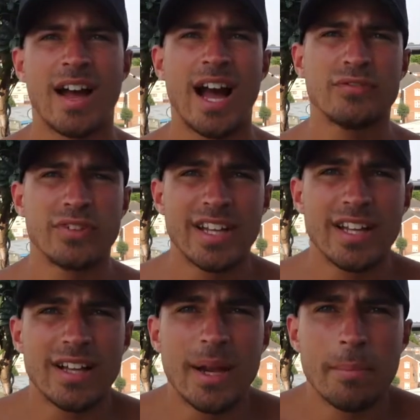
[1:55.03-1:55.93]
After the
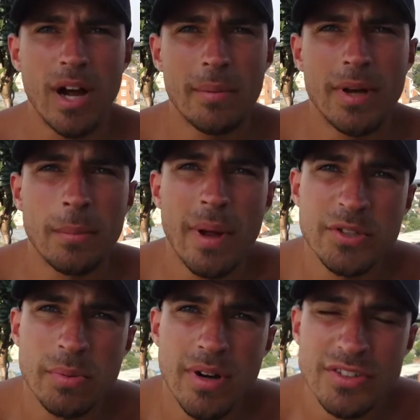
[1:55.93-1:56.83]
incline barbell
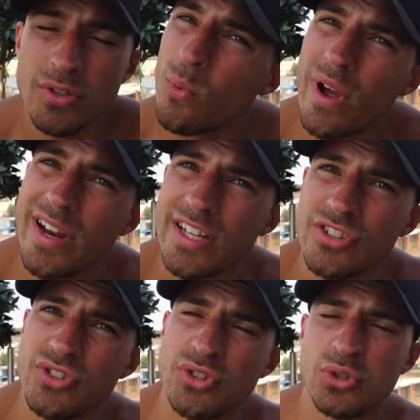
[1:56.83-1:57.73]
bench press, I went
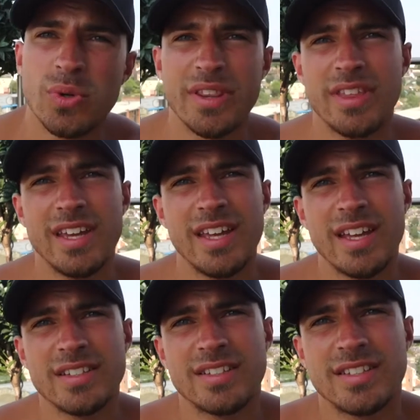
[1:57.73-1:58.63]
into
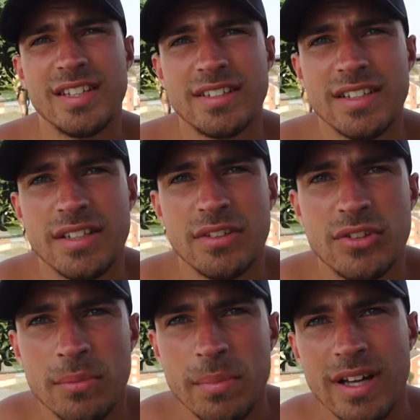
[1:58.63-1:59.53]
the seated
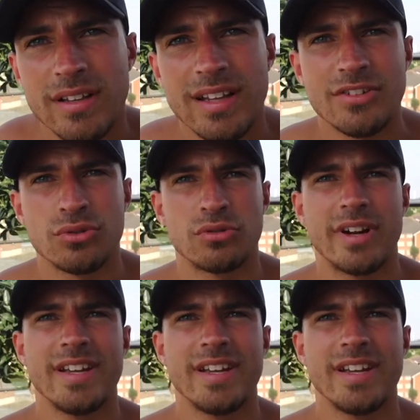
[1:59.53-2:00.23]
dumbbell lateral